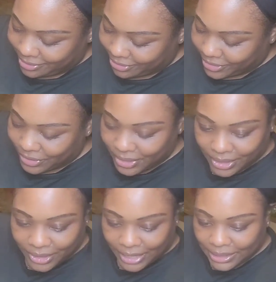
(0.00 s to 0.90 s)
or
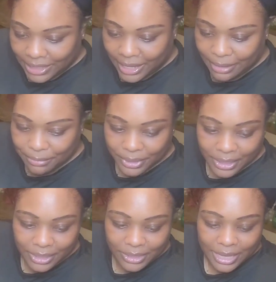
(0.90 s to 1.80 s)
anything like that,
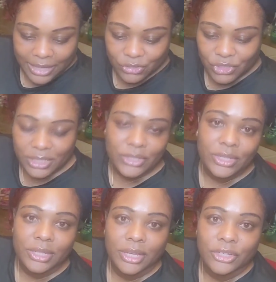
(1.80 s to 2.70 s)
but it actually is
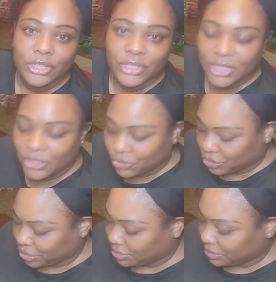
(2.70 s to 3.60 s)
a good
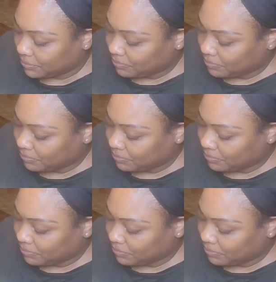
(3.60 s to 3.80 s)
teacher